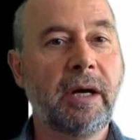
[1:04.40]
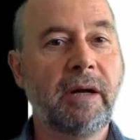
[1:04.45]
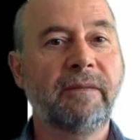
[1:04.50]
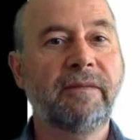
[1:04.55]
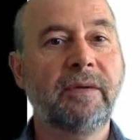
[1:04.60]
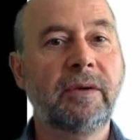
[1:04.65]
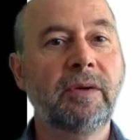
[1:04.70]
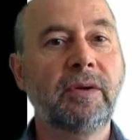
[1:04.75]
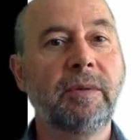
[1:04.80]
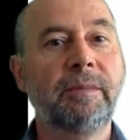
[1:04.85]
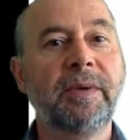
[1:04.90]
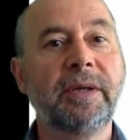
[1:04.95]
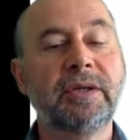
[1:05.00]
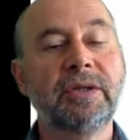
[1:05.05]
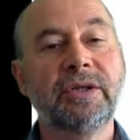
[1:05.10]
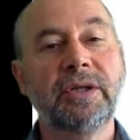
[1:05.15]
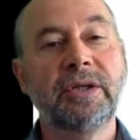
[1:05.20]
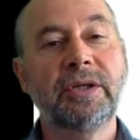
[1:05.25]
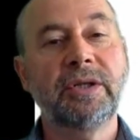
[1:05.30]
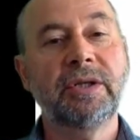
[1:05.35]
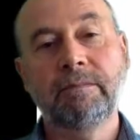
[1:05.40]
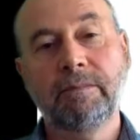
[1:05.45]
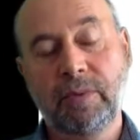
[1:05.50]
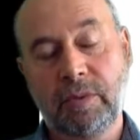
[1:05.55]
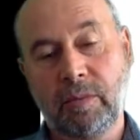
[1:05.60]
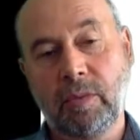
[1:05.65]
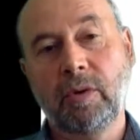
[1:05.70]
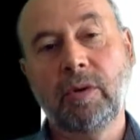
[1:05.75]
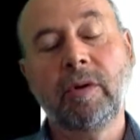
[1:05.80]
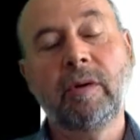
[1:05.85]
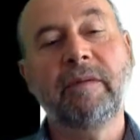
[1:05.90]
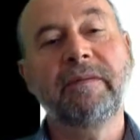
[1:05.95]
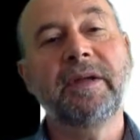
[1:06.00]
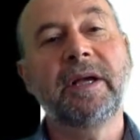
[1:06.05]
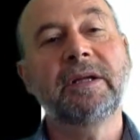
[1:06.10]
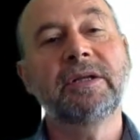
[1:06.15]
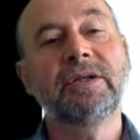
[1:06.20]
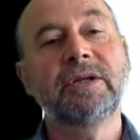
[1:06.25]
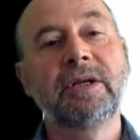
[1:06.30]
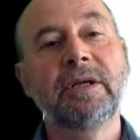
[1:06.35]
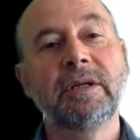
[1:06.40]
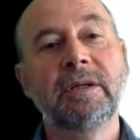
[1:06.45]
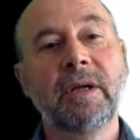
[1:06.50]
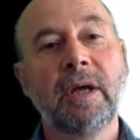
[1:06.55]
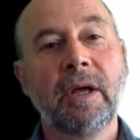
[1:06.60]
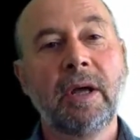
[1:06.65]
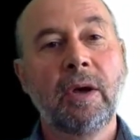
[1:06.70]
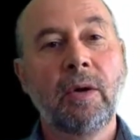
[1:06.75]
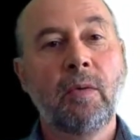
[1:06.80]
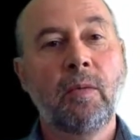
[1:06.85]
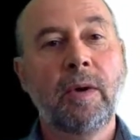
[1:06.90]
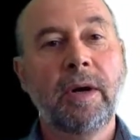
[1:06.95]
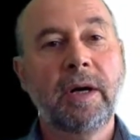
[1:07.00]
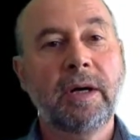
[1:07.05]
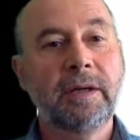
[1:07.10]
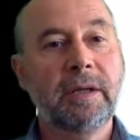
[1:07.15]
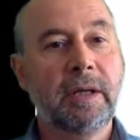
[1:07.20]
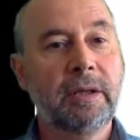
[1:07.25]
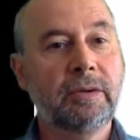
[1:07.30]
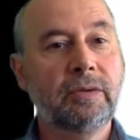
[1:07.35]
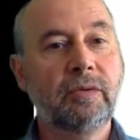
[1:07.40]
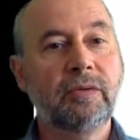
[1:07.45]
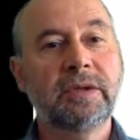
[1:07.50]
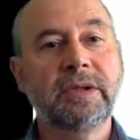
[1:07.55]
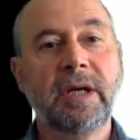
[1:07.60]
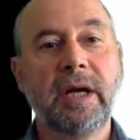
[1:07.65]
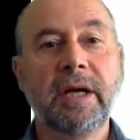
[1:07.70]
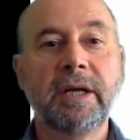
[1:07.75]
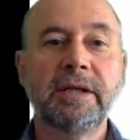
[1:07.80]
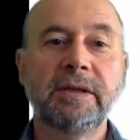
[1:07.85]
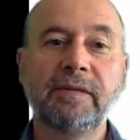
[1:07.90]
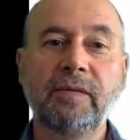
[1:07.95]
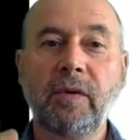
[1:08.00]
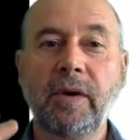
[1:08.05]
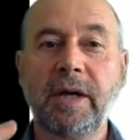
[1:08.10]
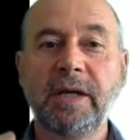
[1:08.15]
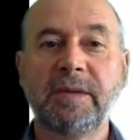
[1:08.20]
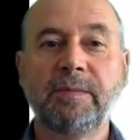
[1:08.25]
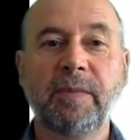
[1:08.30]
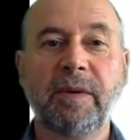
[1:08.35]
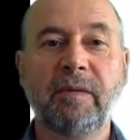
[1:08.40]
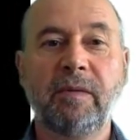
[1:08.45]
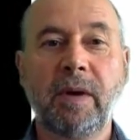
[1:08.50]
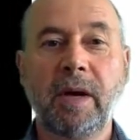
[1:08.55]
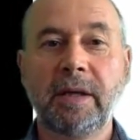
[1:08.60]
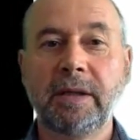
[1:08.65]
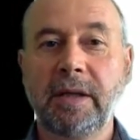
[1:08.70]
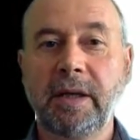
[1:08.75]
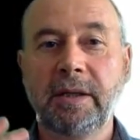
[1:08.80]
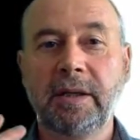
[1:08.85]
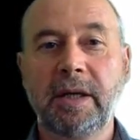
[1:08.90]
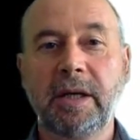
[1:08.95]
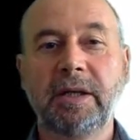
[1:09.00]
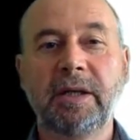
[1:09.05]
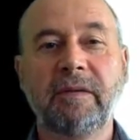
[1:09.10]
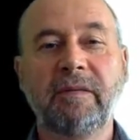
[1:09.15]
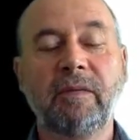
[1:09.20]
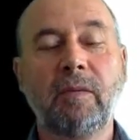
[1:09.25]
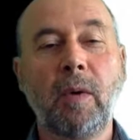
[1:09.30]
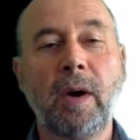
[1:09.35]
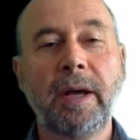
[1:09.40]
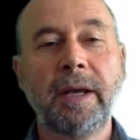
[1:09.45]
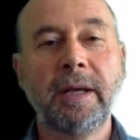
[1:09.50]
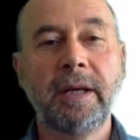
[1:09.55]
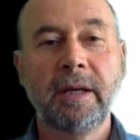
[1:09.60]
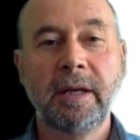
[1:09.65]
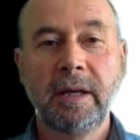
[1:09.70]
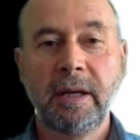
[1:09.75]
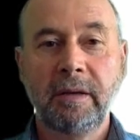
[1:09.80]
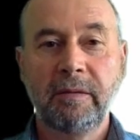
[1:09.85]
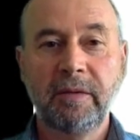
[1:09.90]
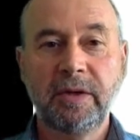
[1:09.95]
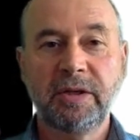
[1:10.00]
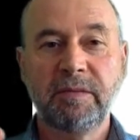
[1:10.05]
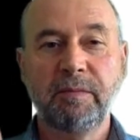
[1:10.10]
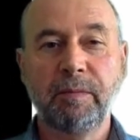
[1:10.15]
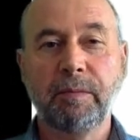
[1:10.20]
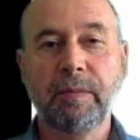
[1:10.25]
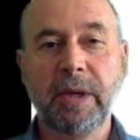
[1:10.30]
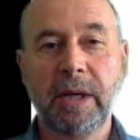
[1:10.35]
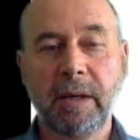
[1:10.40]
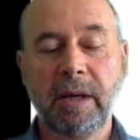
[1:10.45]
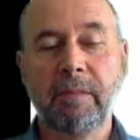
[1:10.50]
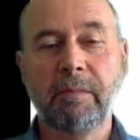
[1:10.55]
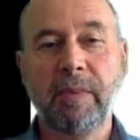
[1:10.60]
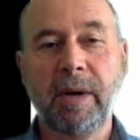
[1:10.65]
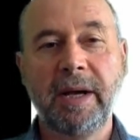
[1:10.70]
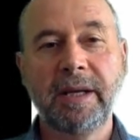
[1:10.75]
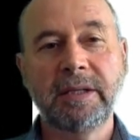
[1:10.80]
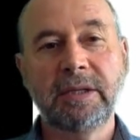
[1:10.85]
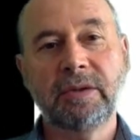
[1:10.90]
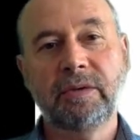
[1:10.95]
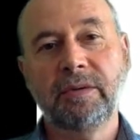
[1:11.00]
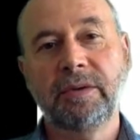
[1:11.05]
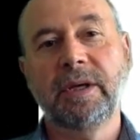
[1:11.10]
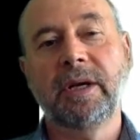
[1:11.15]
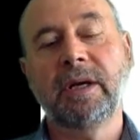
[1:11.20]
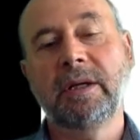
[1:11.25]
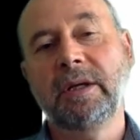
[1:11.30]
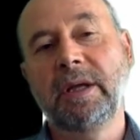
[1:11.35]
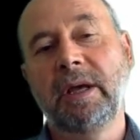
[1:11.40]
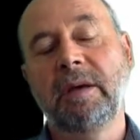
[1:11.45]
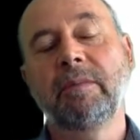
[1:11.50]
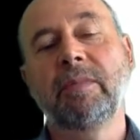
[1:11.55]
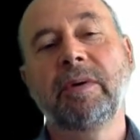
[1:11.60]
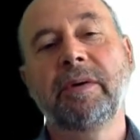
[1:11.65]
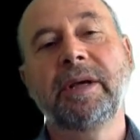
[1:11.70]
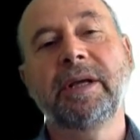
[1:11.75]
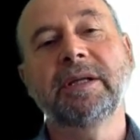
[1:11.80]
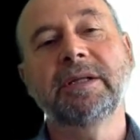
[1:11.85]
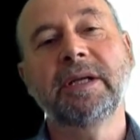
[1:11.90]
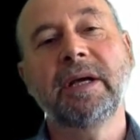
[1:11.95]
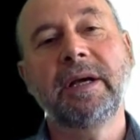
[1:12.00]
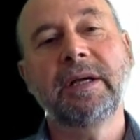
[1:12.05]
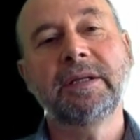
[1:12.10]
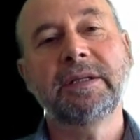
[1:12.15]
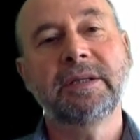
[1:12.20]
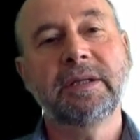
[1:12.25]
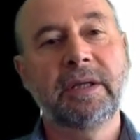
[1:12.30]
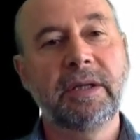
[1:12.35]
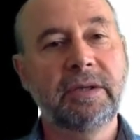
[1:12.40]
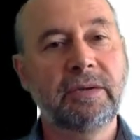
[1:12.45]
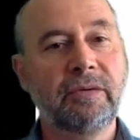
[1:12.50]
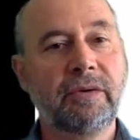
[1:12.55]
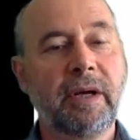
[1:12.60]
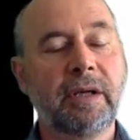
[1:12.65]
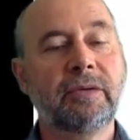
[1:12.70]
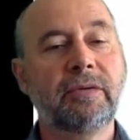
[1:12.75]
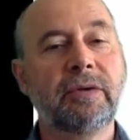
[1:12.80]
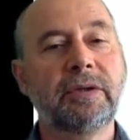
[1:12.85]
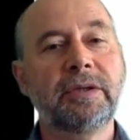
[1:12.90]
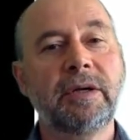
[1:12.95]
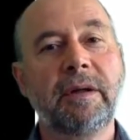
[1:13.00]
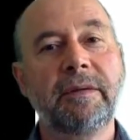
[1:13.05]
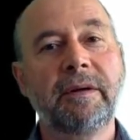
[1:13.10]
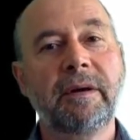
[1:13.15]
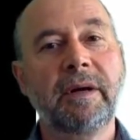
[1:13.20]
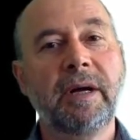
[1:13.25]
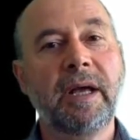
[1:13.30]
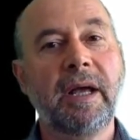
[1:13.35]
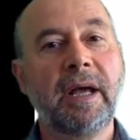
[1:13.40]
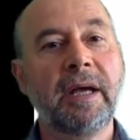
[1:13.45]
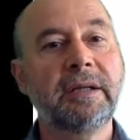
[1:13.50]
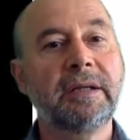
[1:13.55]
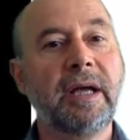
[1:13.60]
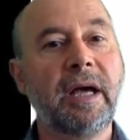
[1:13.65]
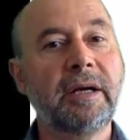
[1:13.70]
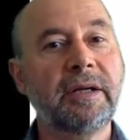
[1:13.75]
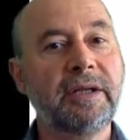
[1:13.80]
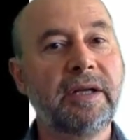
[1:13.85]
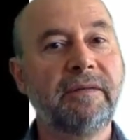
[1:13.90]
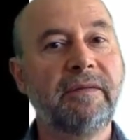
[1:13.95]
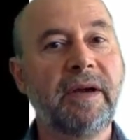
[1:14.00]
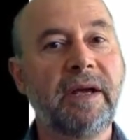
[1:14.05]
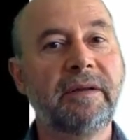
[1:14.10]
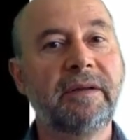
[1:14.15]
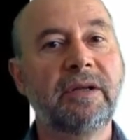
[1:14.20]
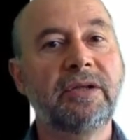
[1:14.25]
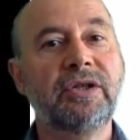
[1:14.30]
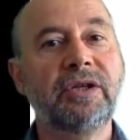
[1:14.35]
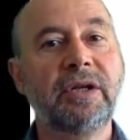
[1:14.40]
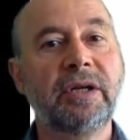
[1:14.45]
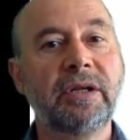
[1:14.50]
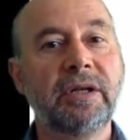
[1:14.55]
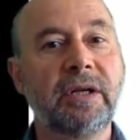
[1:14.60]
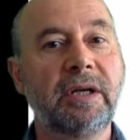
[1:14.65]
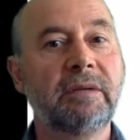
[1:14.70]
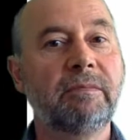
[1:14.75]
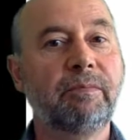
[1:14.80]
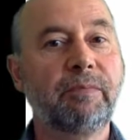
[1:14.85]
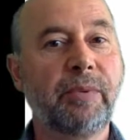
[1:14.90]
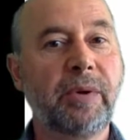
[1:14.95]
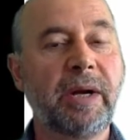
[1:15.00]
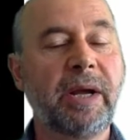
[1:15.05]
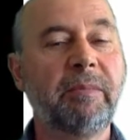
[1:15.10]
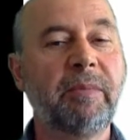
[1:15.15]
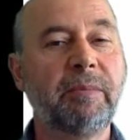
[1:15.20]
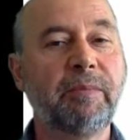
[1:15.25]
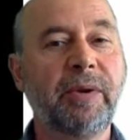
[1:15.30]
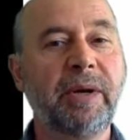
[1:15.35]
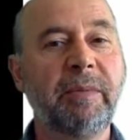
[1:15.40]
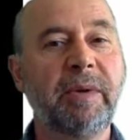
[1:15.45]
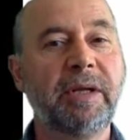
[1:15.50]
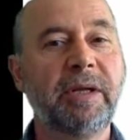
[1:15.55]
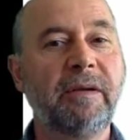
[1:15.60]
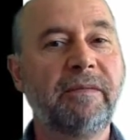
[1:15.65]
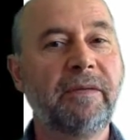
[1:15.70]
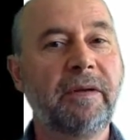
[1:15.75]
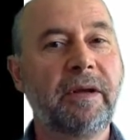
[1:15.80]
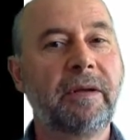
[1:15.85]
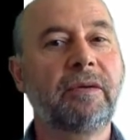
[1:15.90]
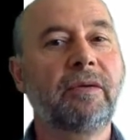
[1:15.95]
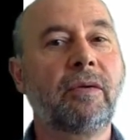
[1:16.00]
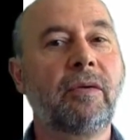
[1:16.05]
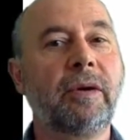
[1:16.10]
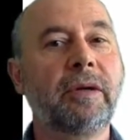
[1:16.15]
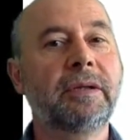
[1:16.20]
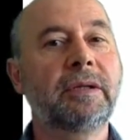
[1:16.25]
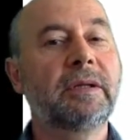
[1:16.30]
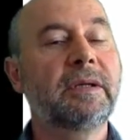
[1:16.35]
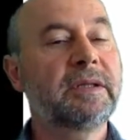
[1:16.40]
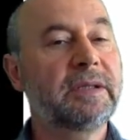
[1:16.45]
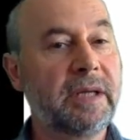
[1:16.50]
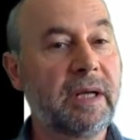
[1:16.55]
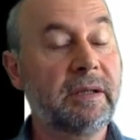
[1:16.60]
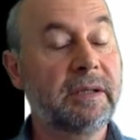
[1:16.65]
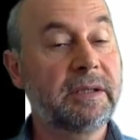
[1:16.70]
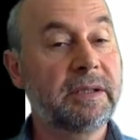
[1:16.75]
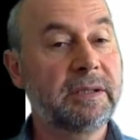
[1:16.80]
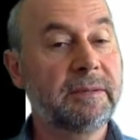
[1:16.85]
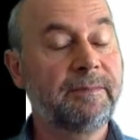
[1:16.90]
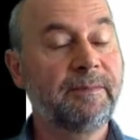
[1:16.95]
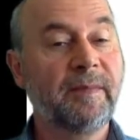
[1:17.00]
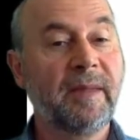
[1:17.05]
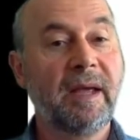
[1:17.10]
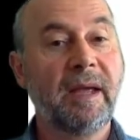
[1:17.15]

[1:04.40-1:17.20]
alpha-gobin gene, promoter of that gene, where there are two sites for SP1 and NFY, which binds to their neighboring sites, interact with each other, and activate the gene in primitive erythroid cells.